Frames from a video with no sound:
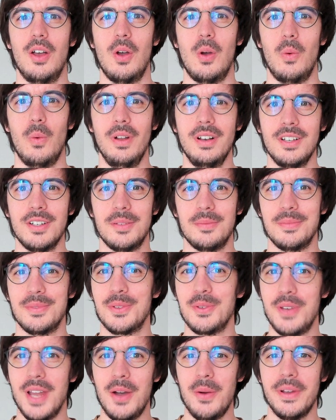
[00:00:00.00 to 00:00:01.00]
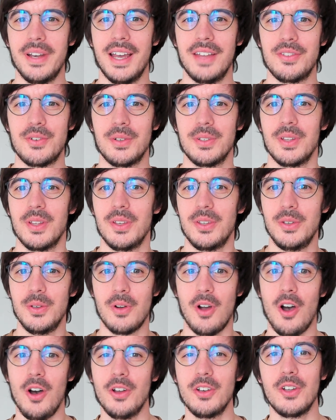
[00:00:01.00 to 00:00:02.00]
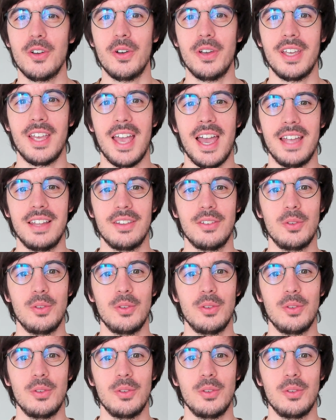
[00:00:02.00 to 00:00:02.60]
Welcome to Now in Android, your ongoing guide